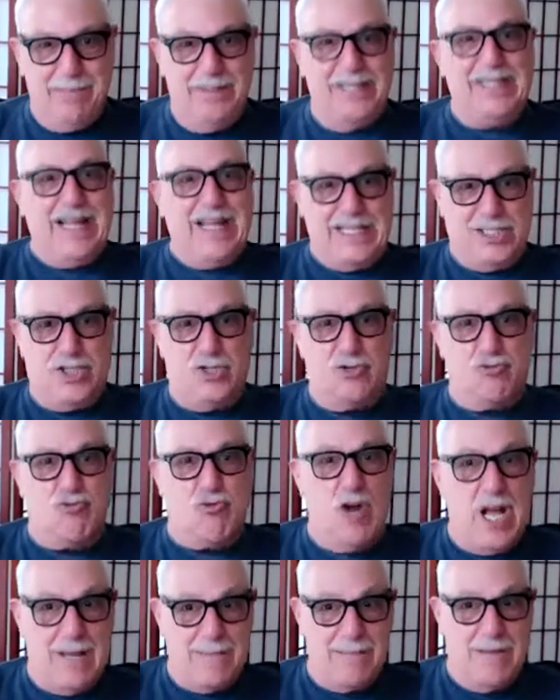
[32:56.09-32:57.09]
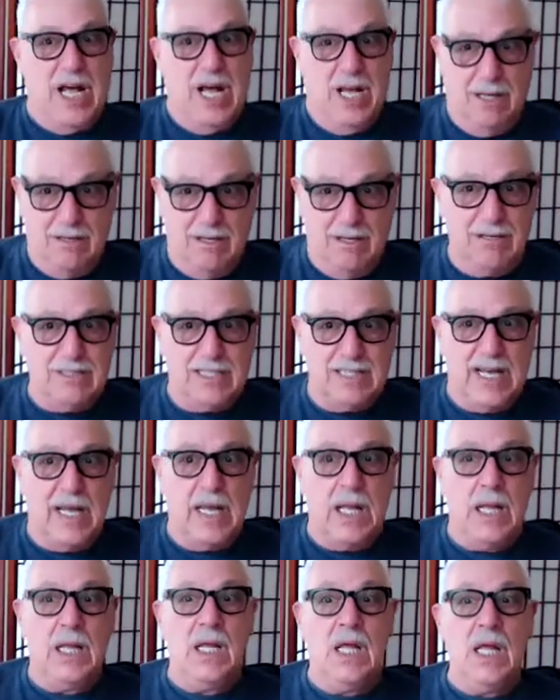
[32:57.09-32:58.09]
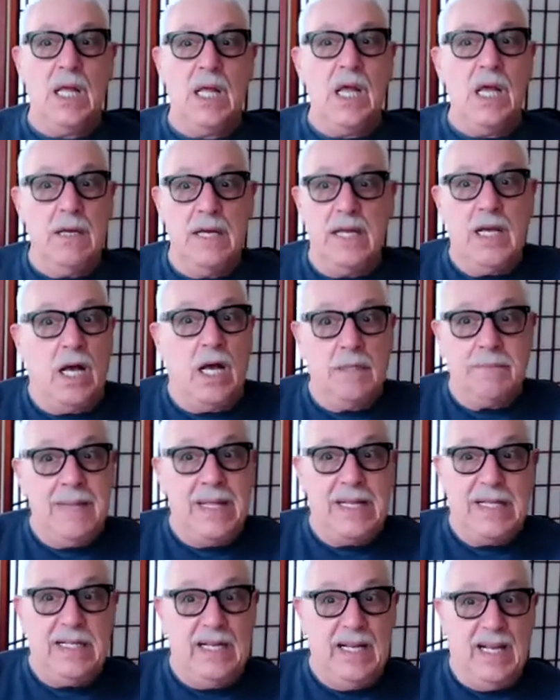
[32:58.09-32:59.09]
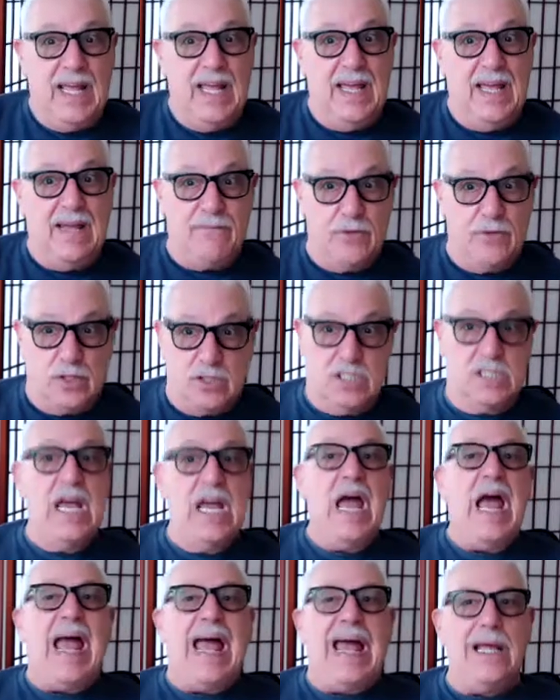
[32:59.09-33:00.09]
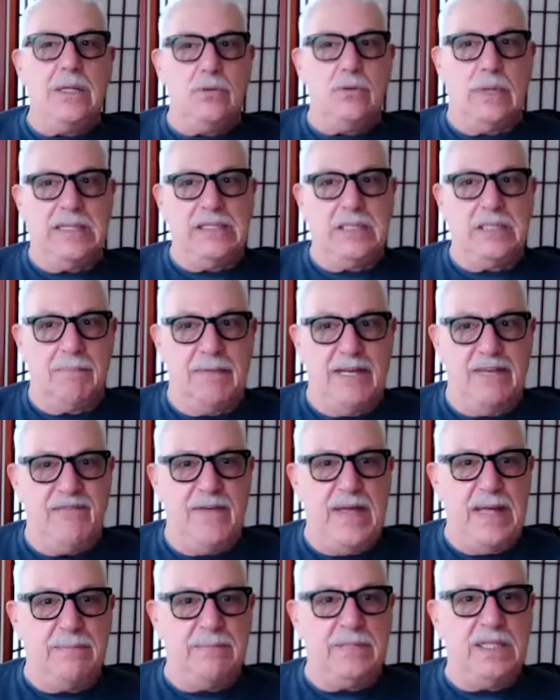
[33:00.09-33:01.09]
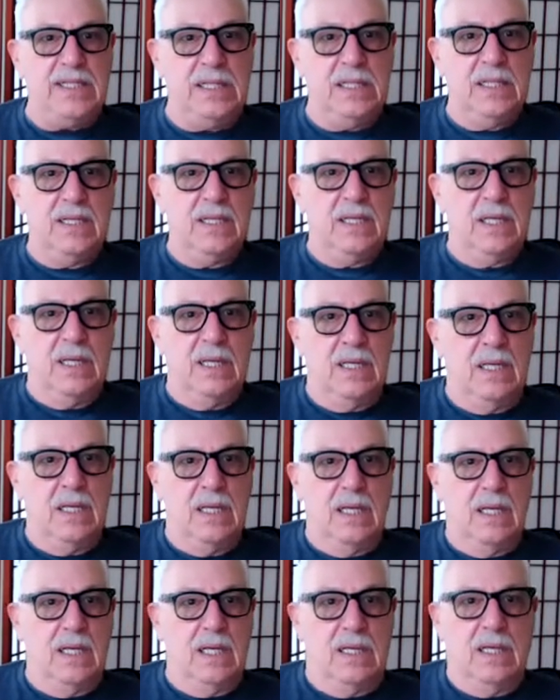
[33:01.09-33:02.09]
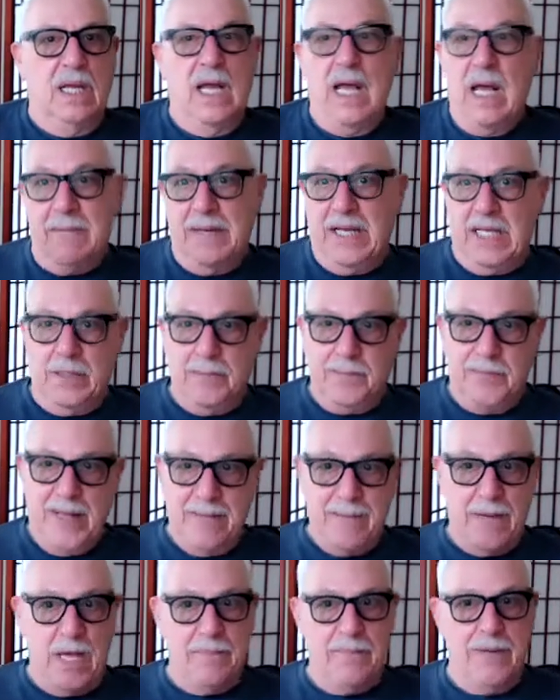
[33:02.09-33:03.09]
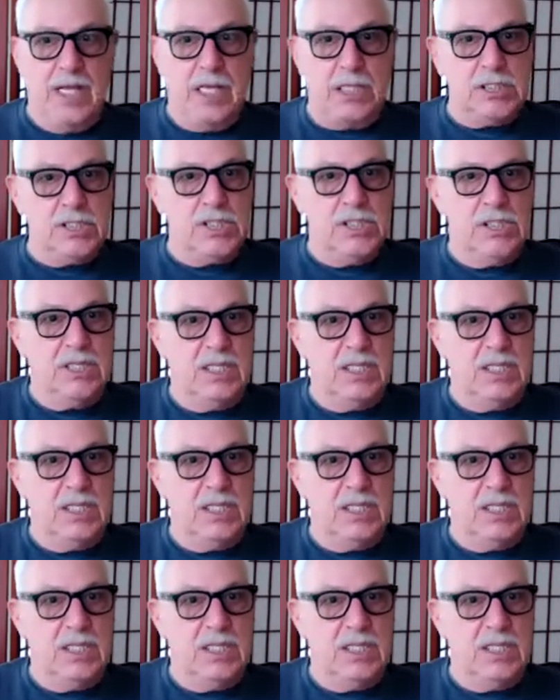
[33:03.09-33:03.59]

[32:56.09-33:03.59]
But that's trauma, okay? On many levels. How do I tell my family? How am I going to pay my bills?